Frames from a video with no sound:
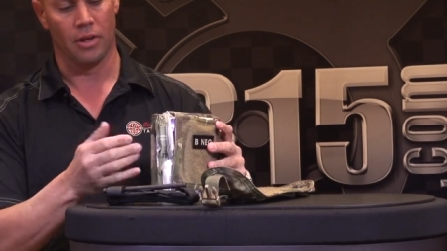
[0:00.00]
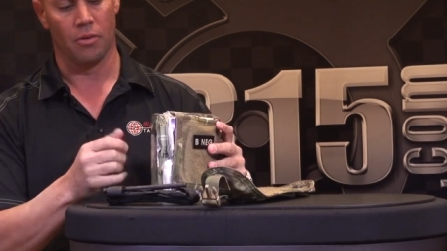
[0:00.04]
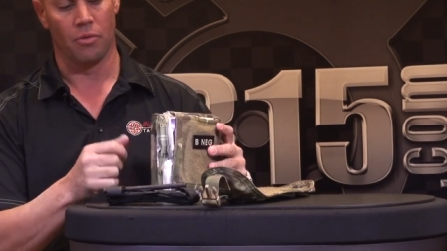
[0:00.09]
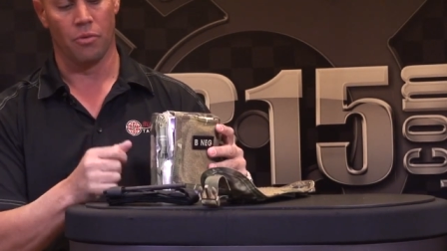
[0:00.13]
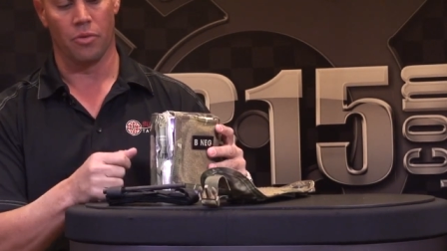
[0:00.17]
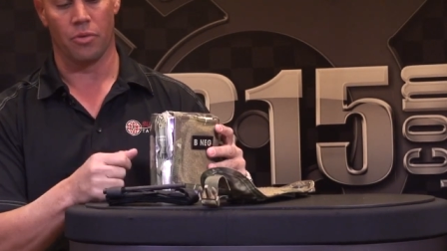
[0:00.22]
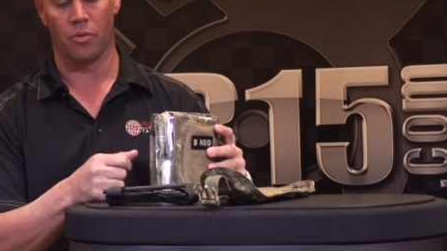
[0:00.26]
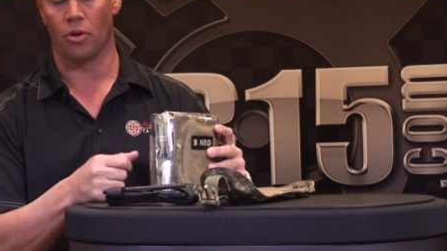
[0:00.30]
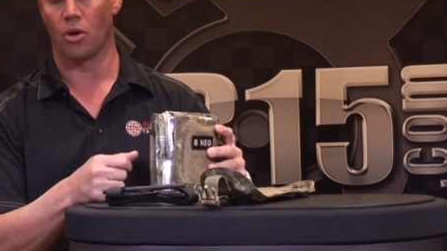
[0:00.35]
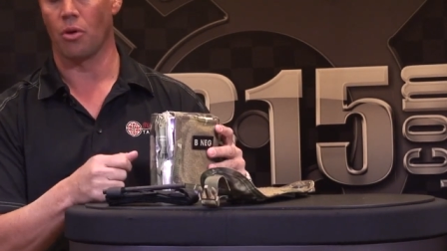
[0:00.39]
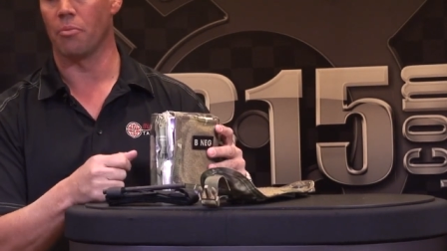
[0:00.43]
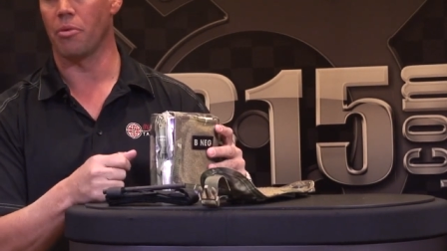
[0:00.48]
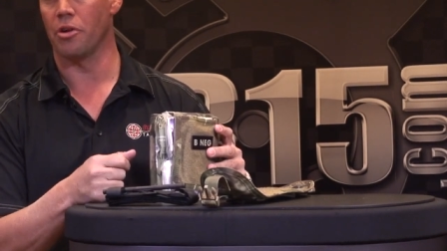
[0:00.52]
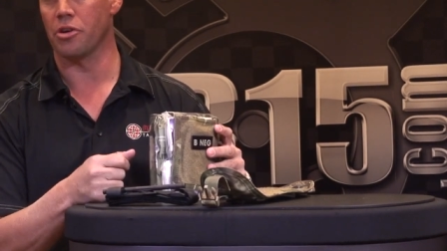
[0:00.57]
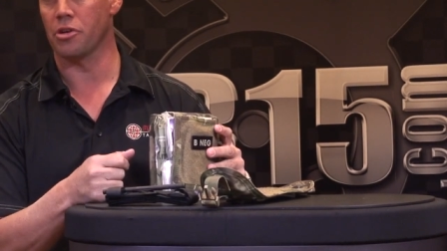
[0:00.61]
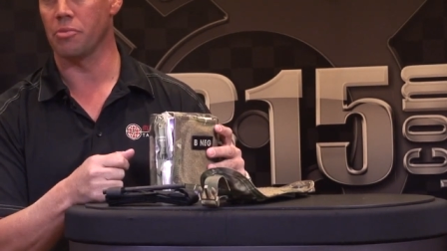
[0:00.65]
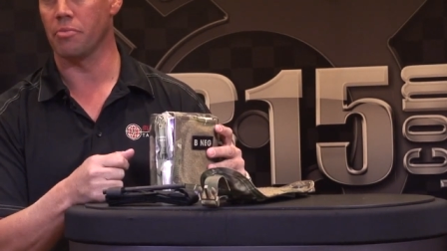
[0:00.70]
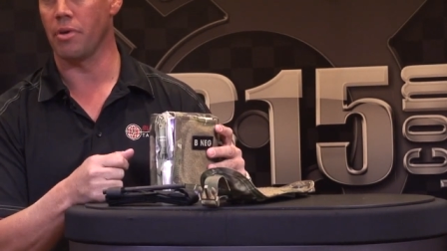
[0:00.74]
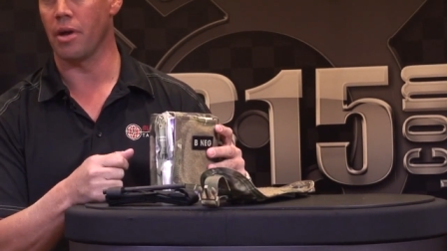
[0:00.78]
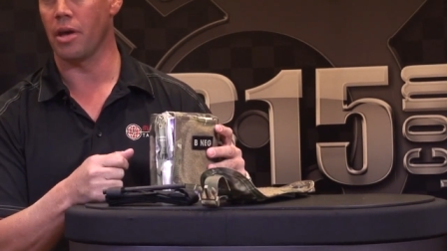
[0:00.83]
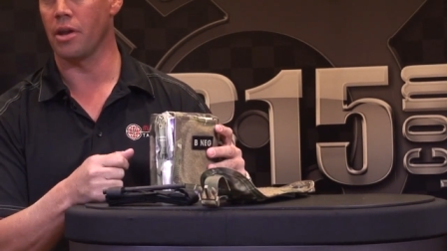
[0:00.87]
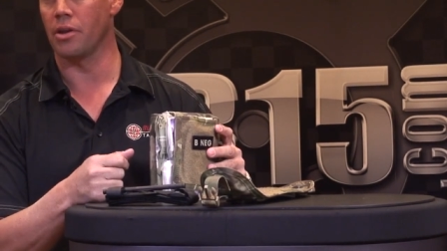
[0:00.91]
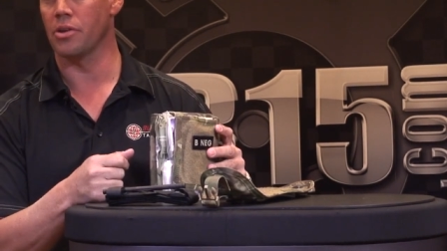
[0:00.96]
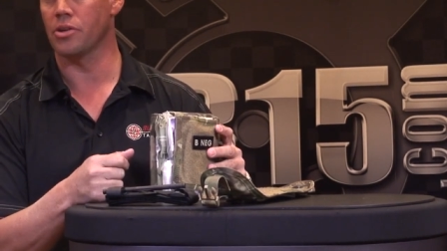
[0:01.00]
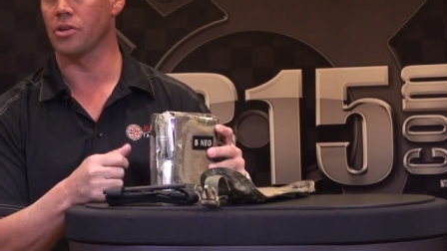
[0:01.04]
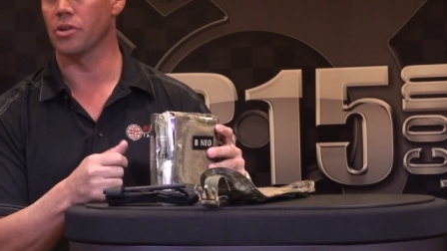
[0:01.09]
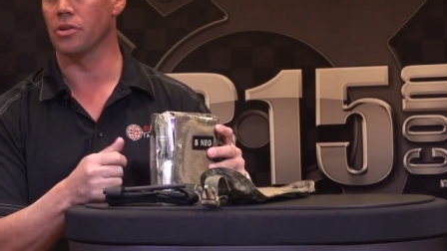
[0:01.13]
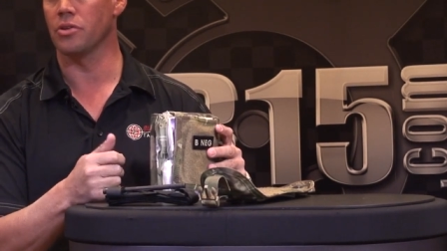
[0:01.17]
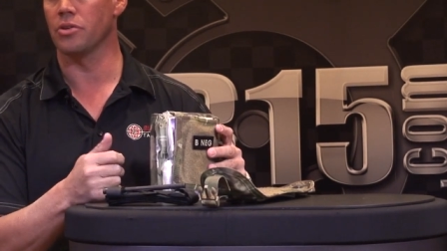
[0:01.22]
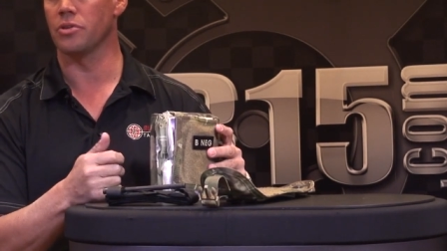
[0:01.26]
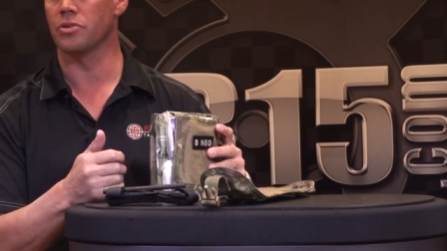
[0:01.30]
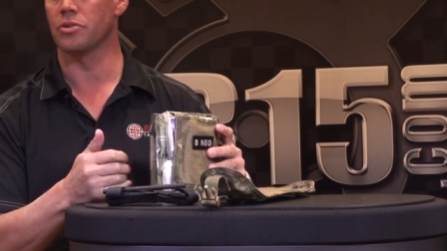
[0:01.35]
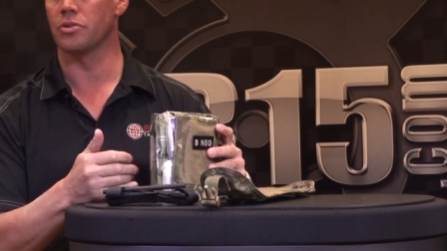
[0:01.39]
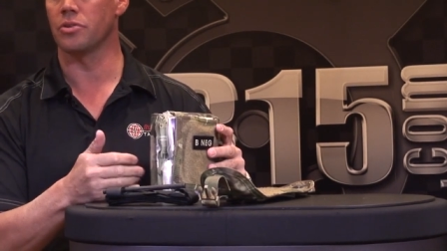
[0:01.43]
with your compression
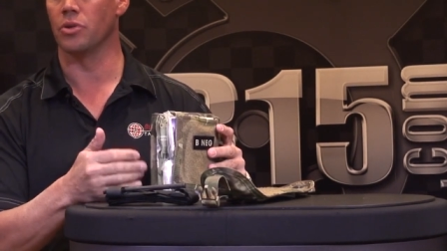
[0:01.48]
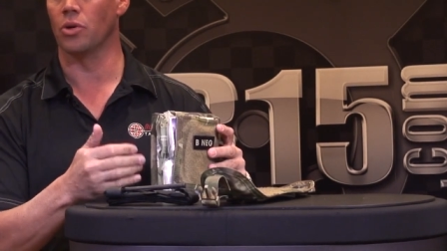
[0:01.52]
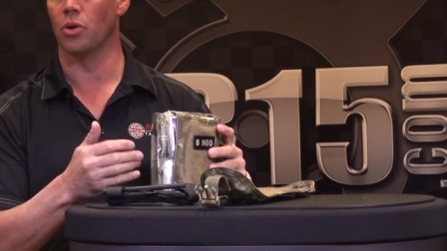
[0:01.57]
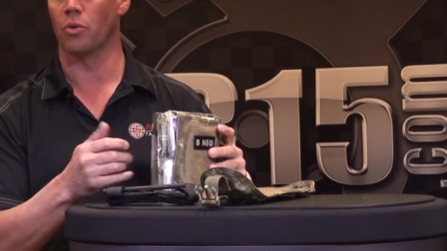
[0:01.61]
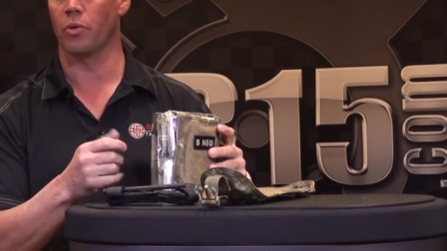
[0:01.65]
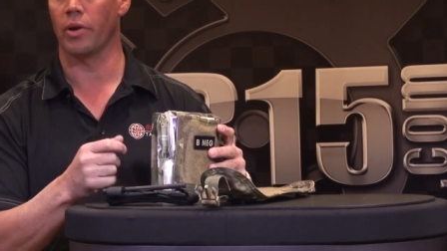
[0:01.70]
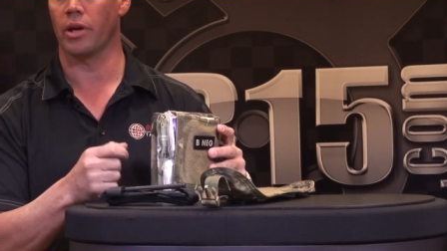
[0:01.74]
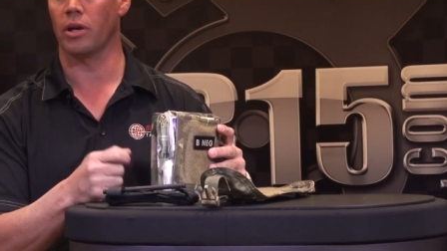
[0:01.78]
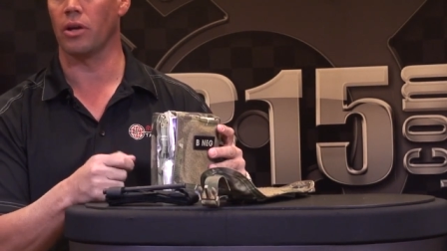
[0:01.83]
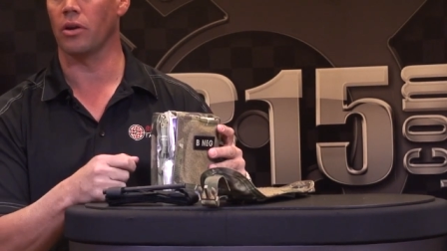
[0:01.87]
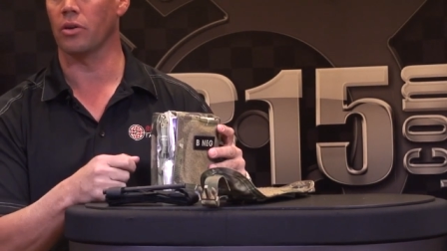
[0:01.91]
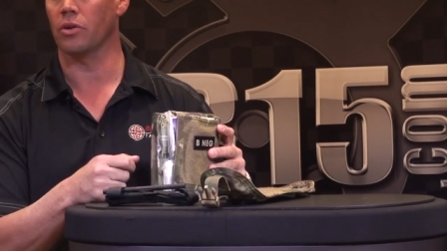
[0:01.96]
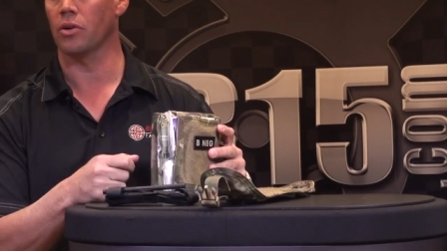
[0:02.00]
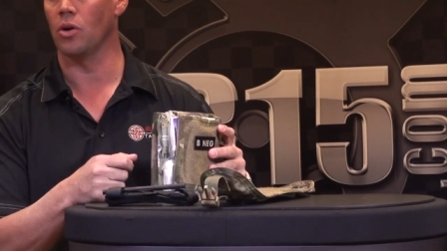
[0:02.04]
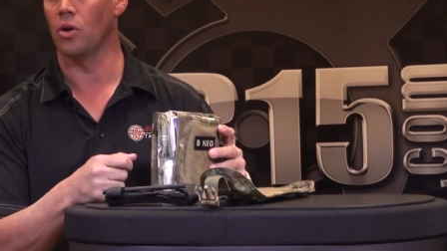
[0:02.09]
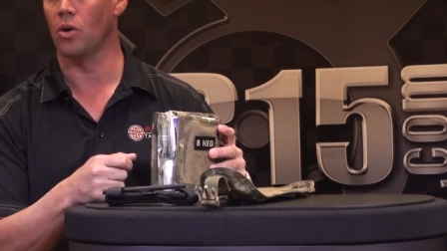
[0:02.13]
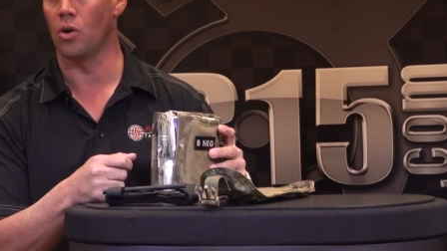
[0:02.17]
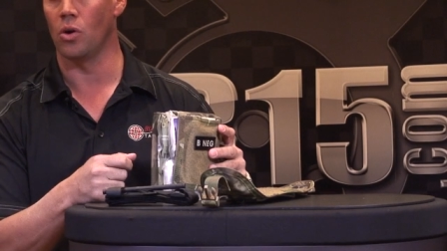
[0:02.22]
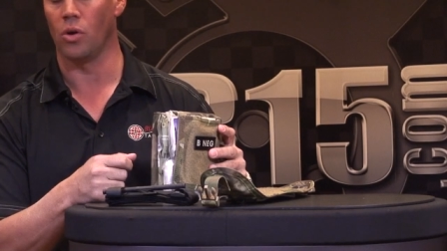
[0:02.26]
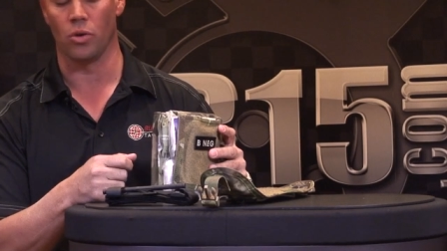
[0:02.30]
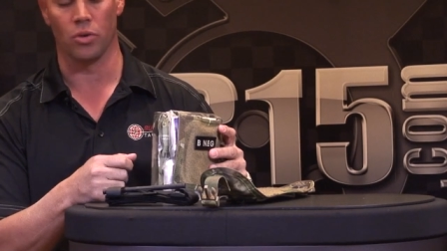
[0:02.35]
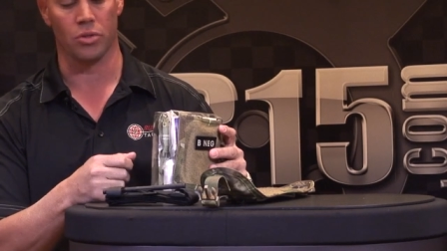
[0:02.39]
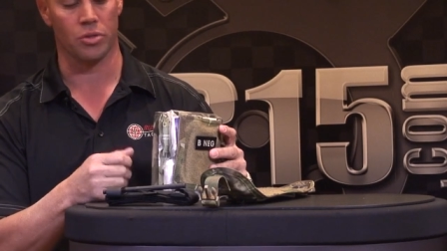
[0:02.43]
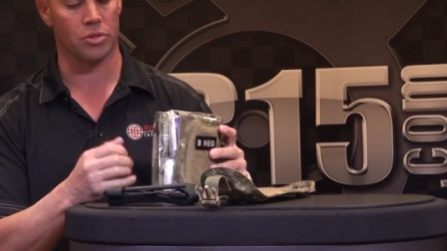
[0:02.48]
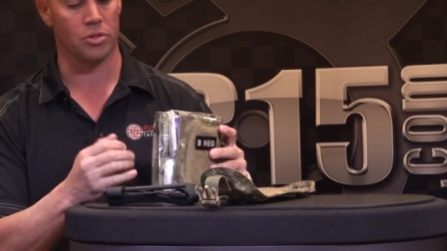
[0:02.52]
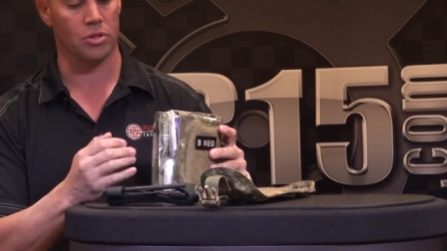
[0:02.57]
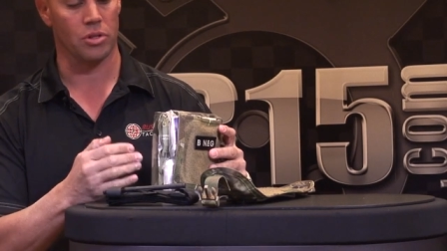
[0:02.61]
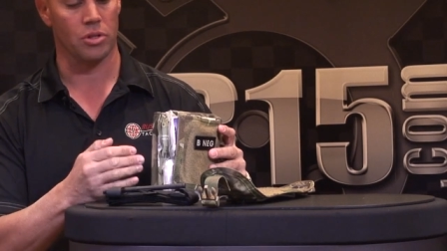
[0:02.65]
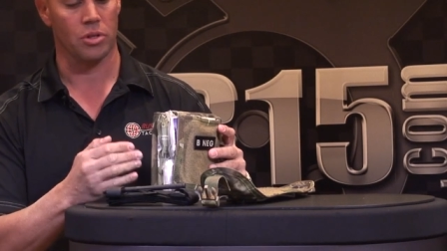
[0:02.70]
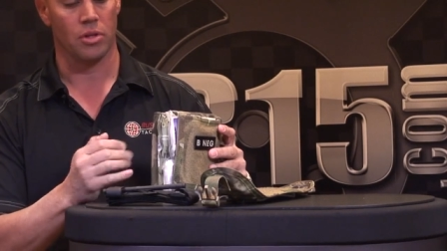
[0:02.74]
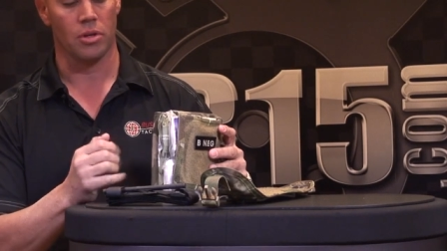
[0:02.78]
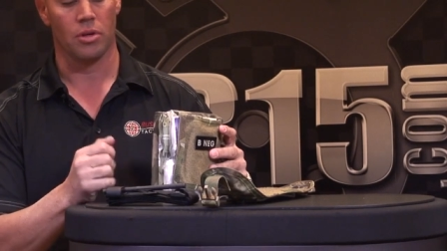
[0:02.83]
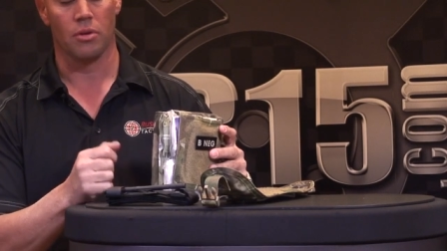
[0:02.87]
bandages, your QuikClot gauze,